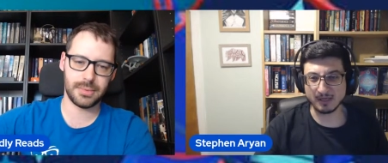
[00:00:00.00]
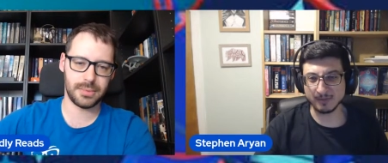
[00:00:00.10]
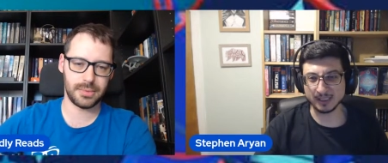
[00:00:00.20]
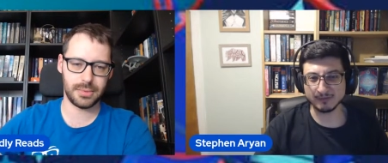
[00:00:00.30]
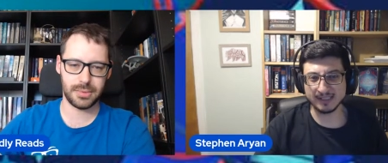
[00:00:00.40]

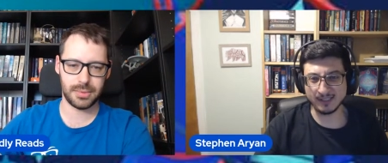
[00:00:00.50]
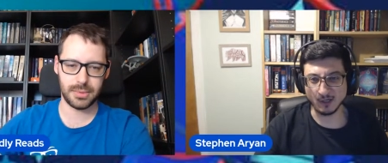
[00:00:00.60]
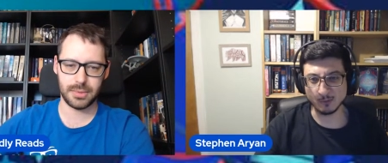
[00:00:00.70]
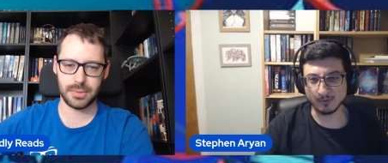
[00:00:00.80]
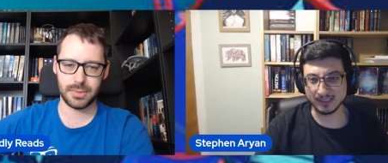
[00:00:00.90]
Speaker 1: Maybe there is
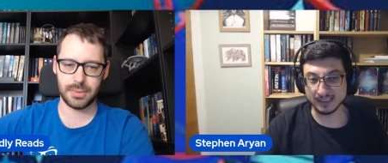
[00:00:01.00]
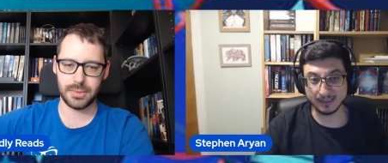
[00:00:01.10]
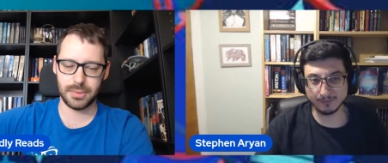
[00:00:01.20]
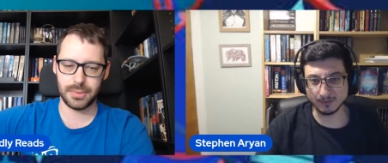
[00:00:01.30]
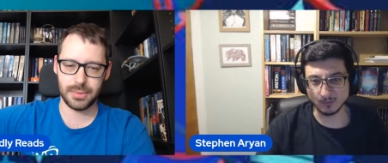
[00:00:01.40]
hope in a
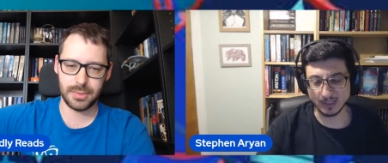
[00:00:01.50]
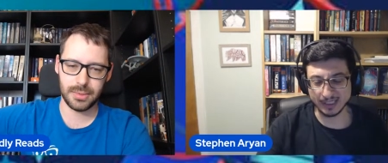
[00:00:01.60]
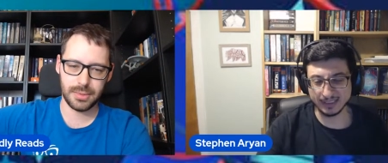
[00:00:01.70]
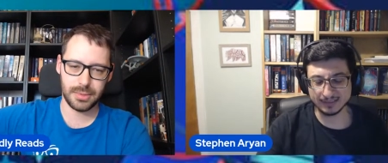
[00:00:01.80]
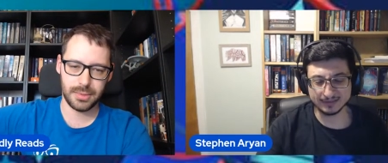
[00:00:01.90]
different
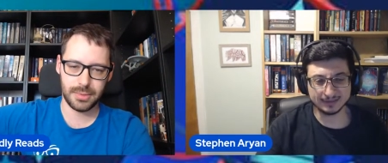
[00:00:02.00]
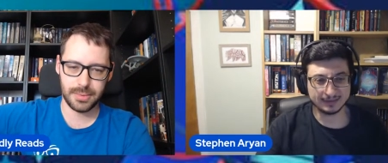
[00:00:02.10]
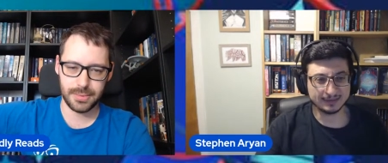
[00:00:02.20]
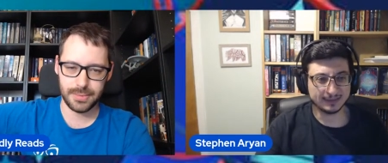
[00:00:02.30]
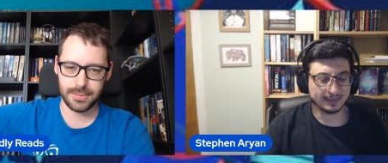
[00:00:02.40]
way.
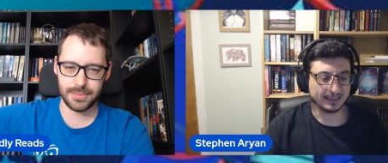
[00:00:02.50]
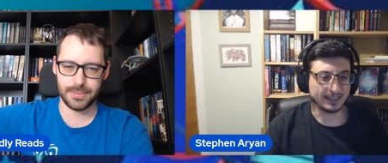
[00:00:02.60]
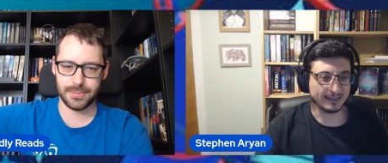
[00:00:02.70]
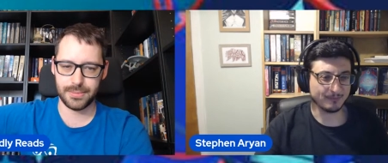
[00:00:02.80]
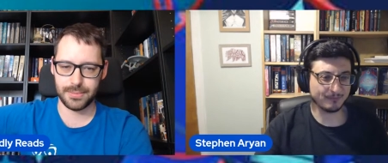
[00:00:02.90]

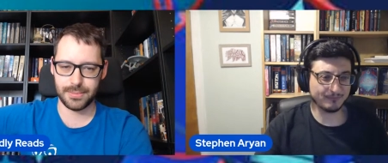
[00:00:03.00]
Um,